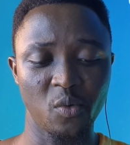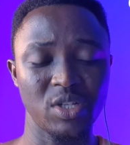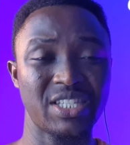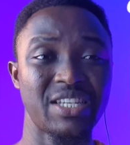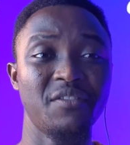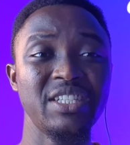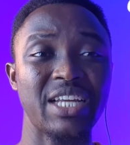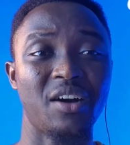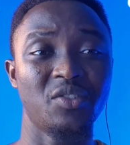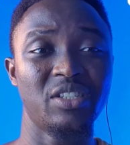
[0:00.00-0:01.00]
was
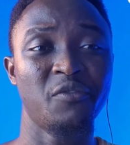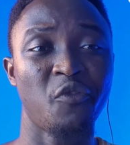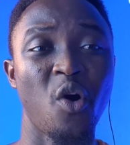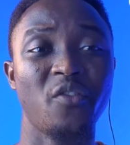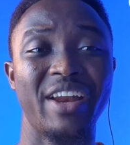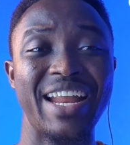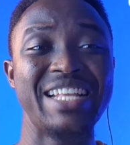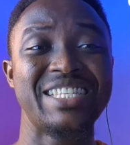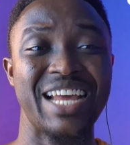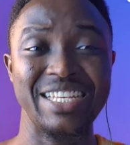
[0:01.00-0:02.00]

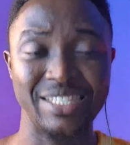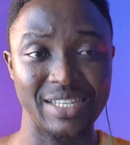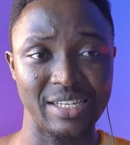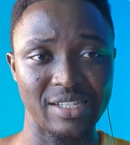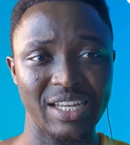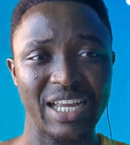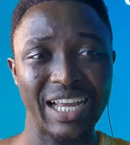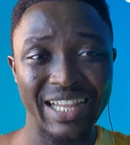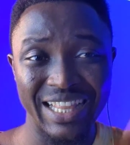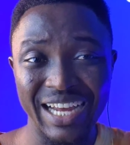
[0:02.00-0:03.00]
7,499 cedis.
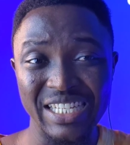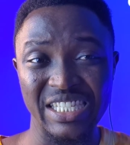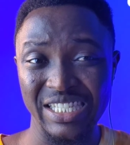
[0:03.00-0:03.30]
That is